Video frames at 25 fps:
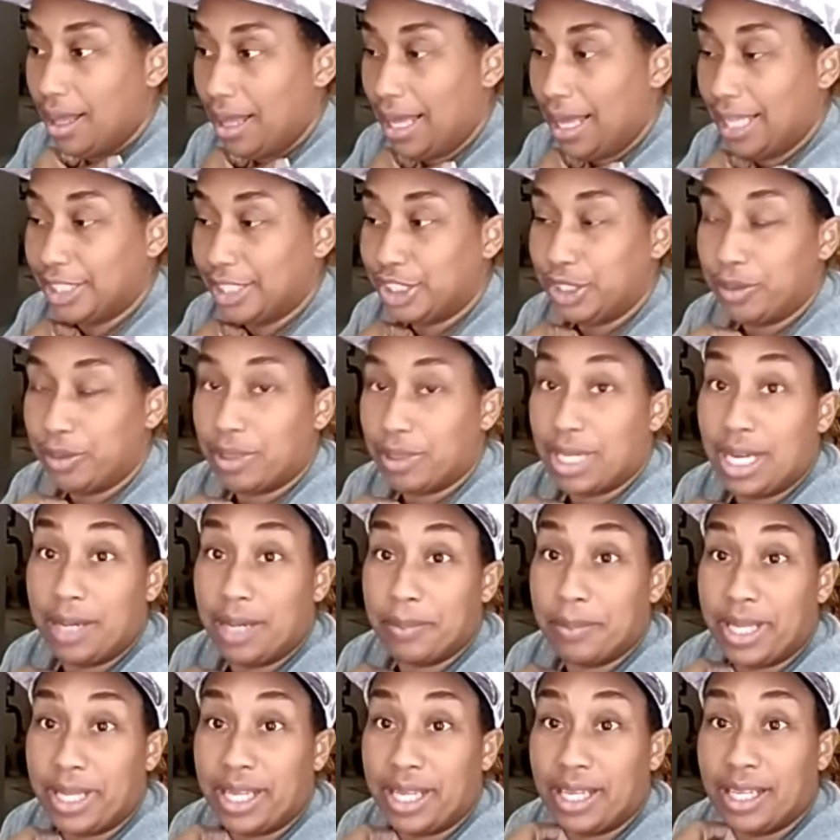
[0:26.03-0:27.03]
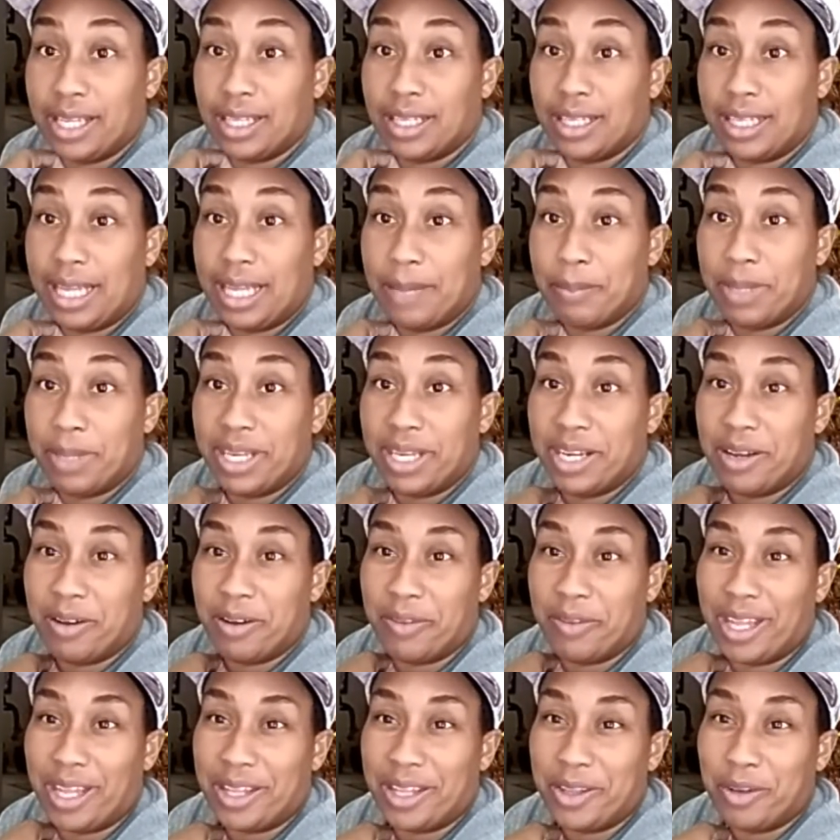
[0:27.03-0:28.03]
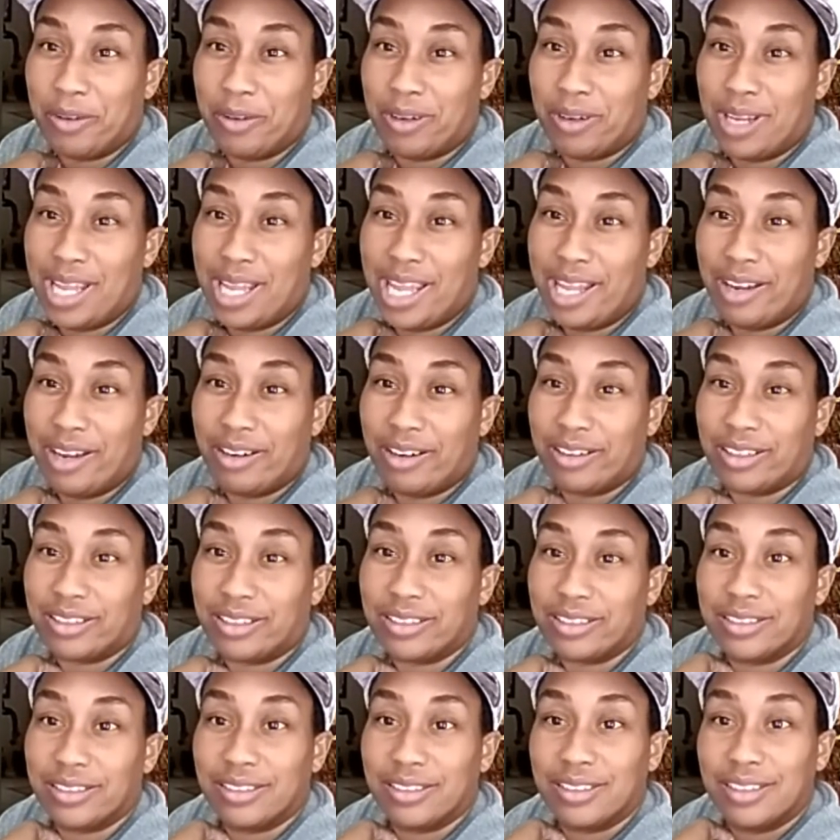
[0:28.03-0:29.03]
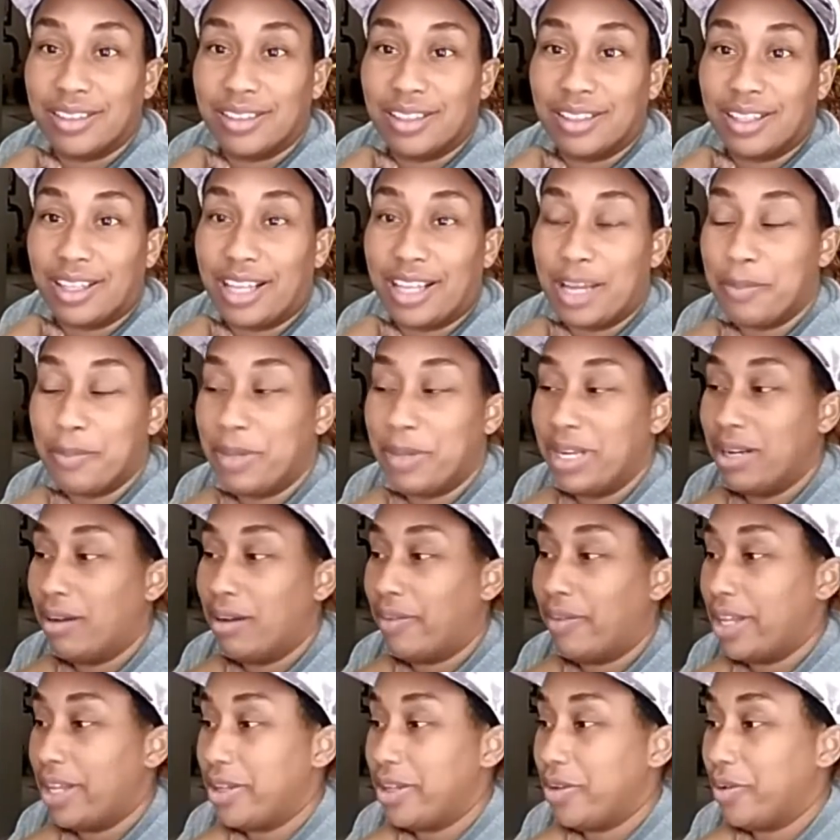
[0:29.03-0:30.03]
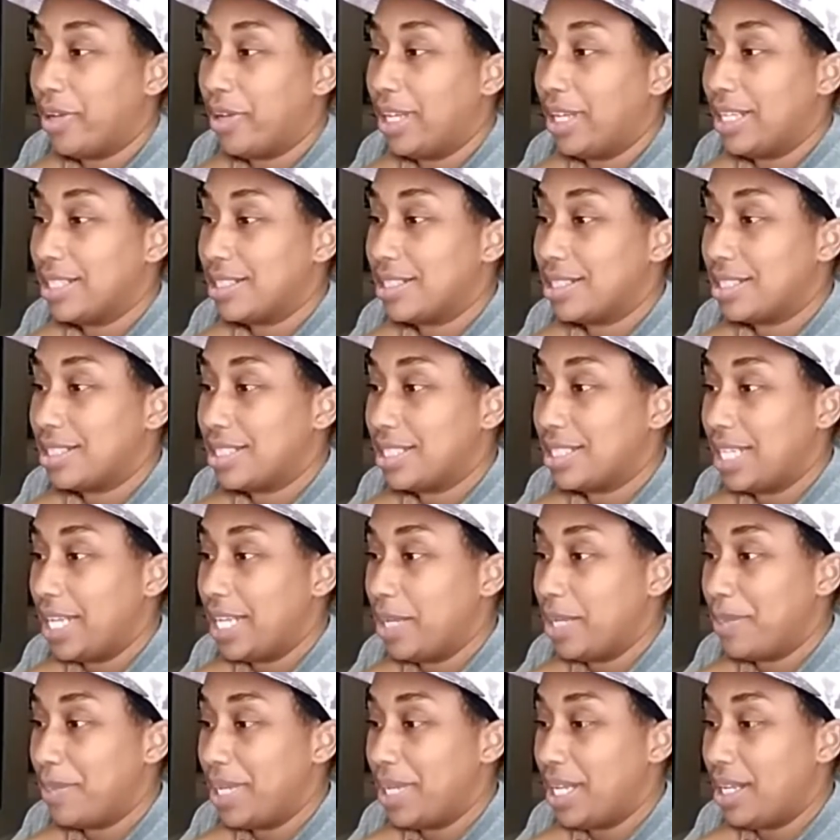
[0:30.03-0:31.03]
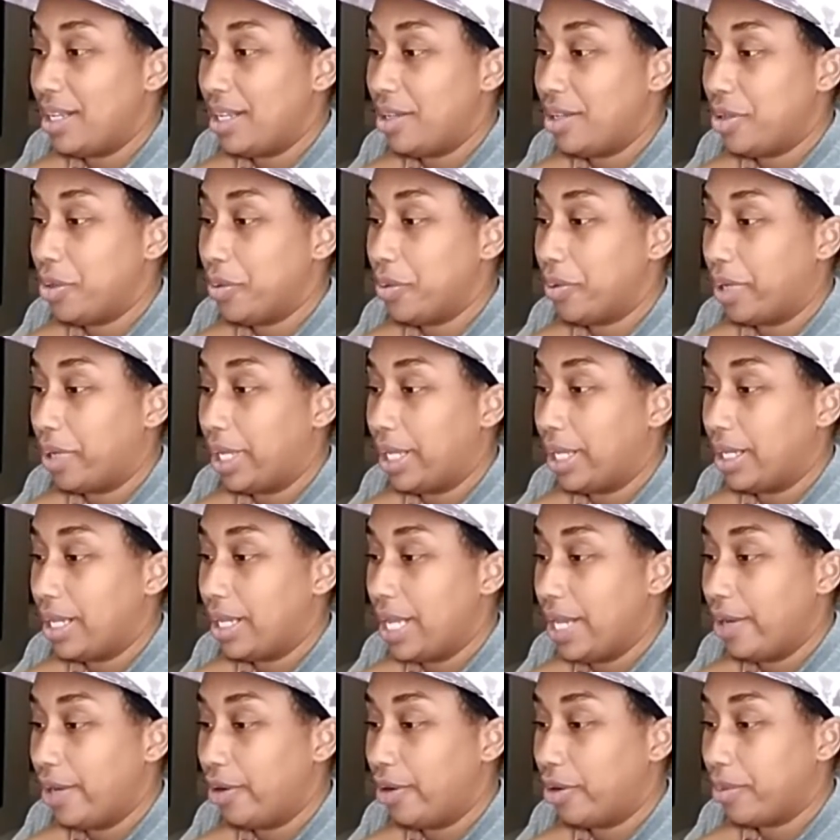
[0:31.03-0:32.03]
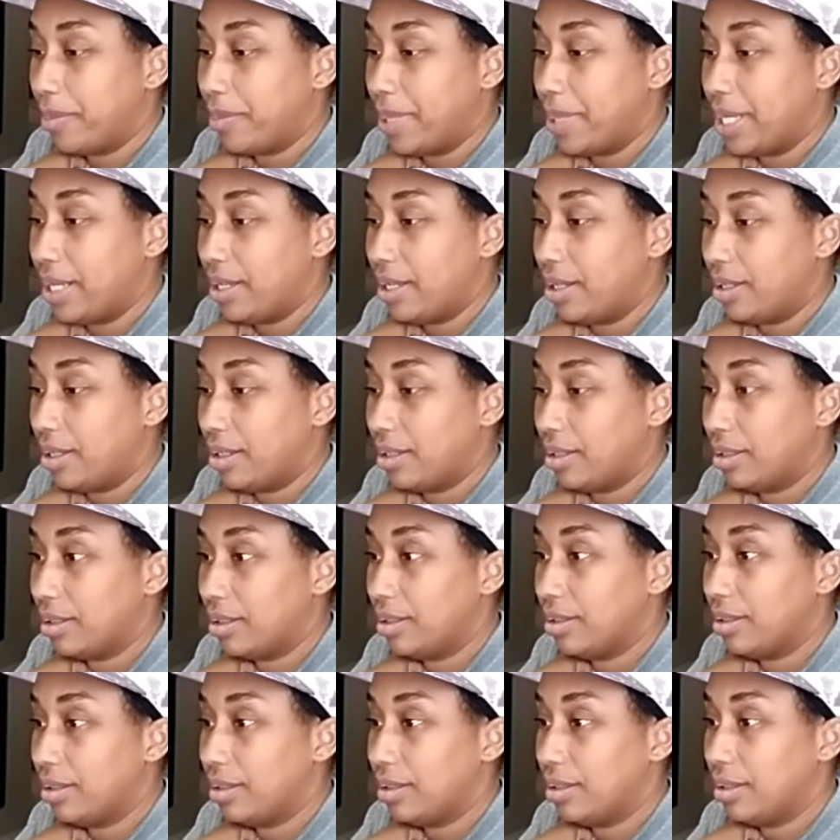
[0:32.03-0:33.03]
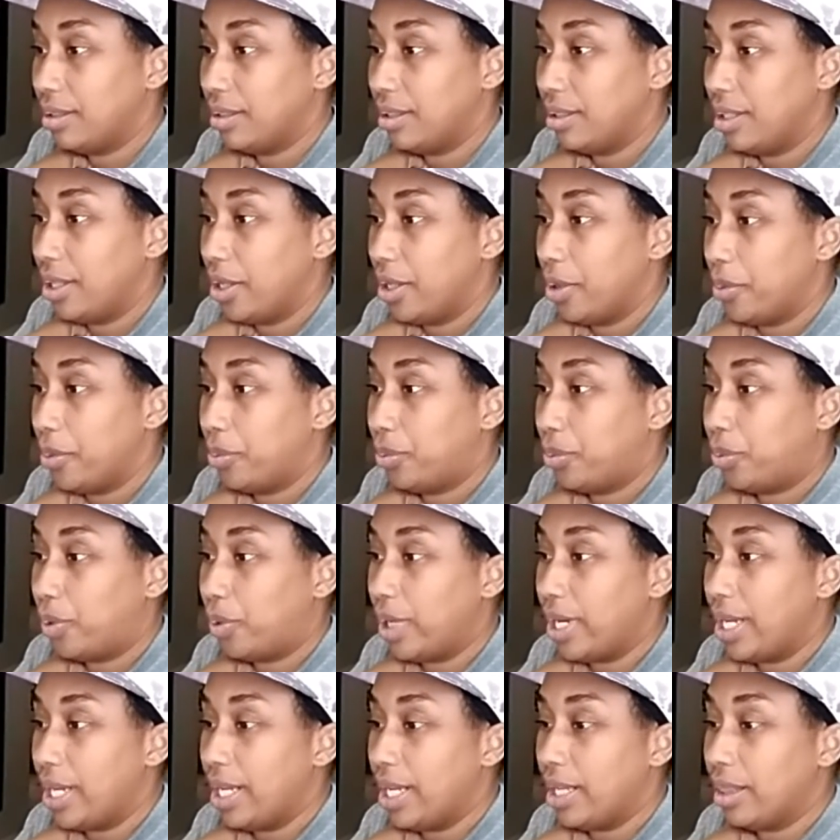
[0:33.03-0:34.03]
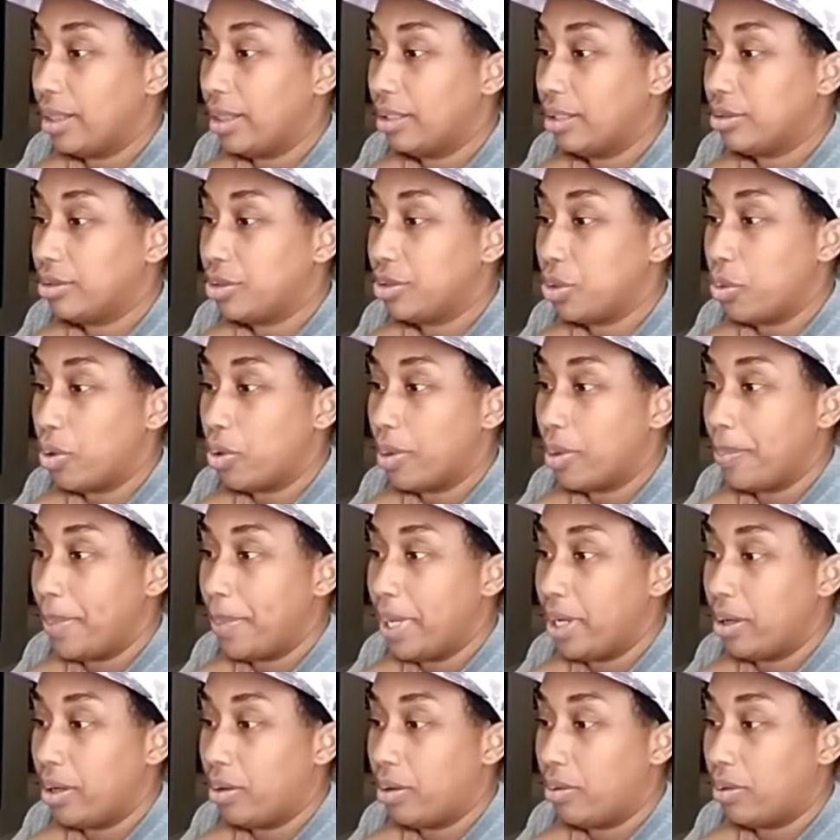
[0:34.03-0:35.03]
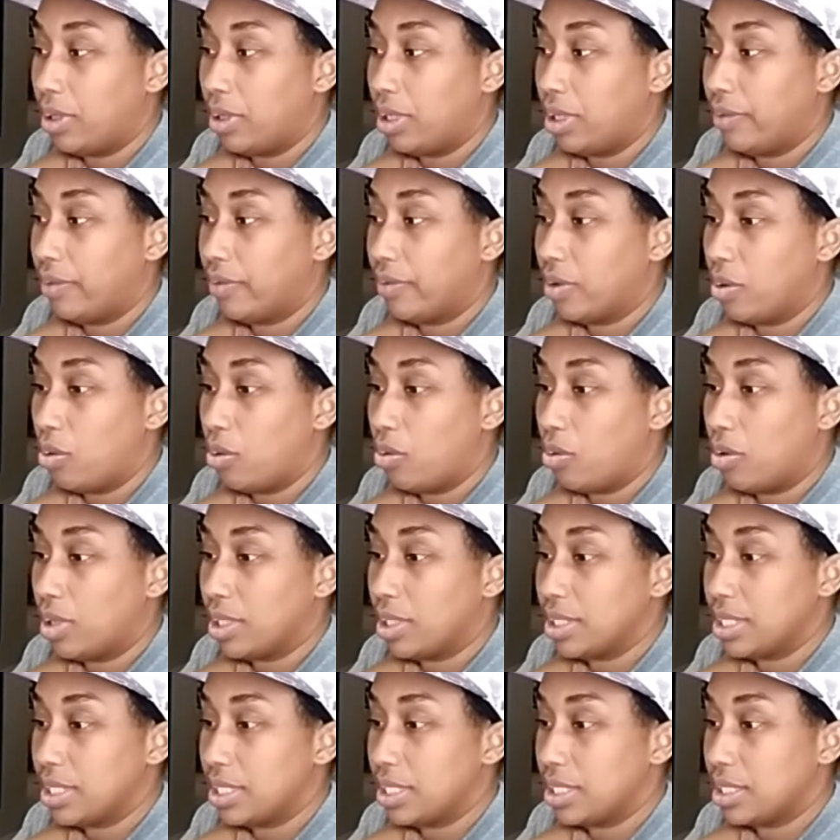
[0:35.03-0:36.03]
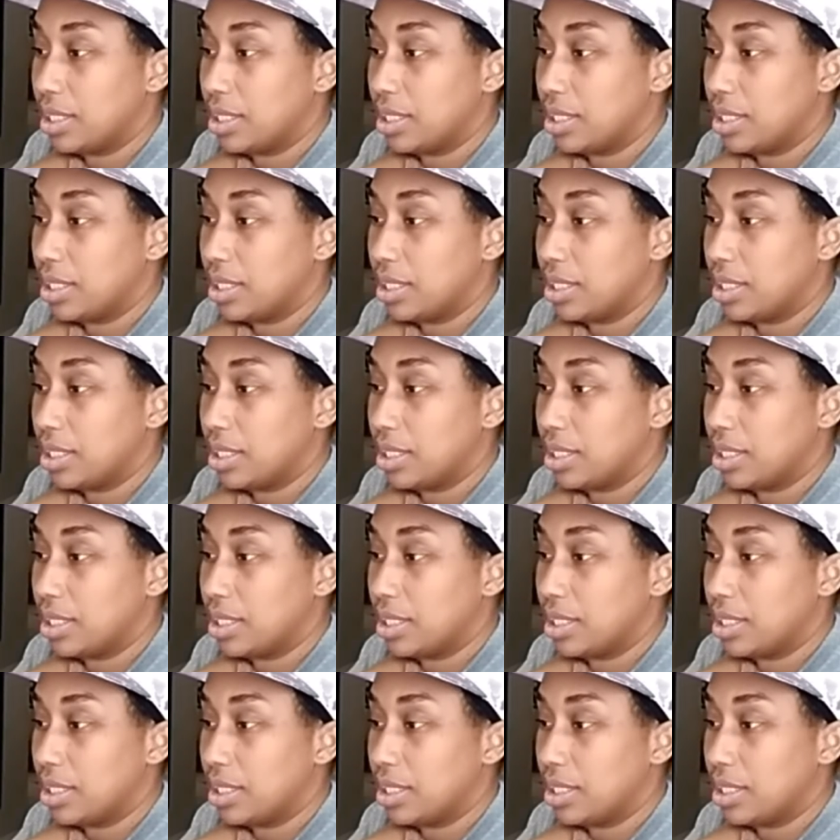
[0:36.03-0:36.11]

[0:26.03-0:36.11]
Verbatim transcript: As you come in, let me know that you're here. Let me know that you can see me, you can hear me. Ring the doorbell, of course.